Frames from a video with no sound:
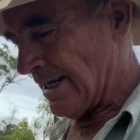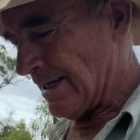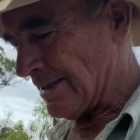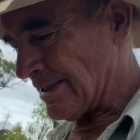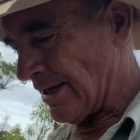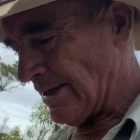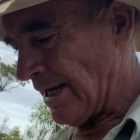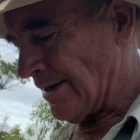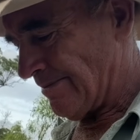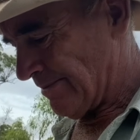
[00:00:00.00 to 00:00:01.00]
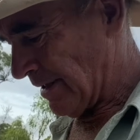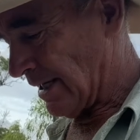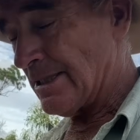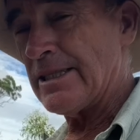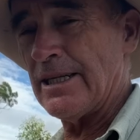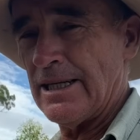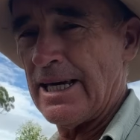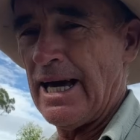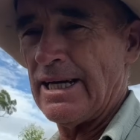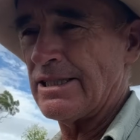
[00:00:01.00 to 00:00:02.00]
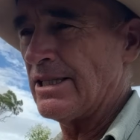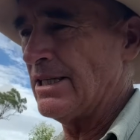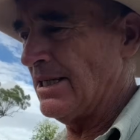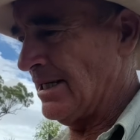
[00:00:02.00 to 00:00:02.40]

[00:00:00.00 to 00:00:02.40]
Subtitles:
So yeah, it's still a catch.